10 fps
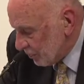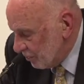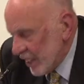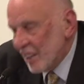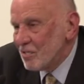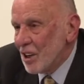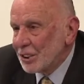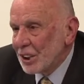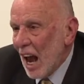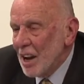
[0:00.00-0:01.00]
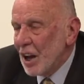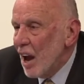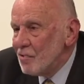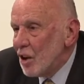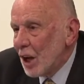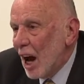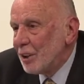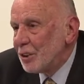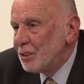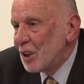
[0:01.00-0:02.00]
vigorous and
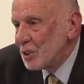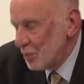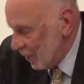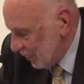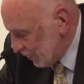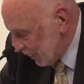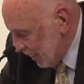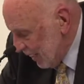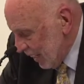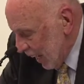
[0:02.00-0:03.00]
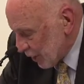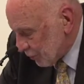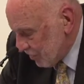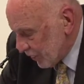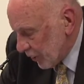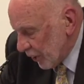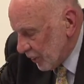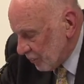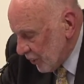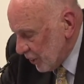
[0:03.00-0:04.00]
erudite judgments as President
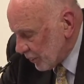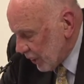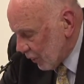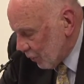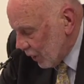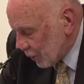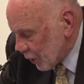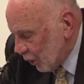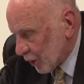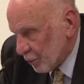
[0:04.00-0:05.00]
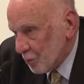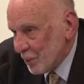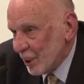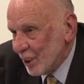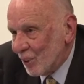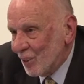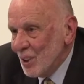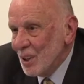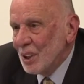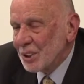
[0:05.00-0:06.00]
of the New South Wales Court of
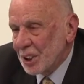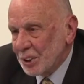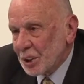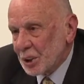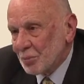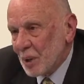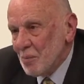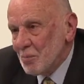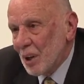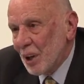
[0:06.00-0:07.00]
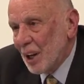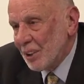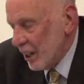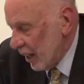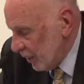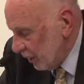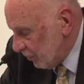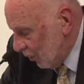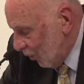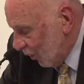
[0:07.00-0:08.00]
Appeal since September
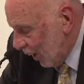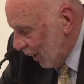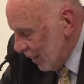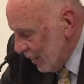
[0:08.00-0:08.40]
1984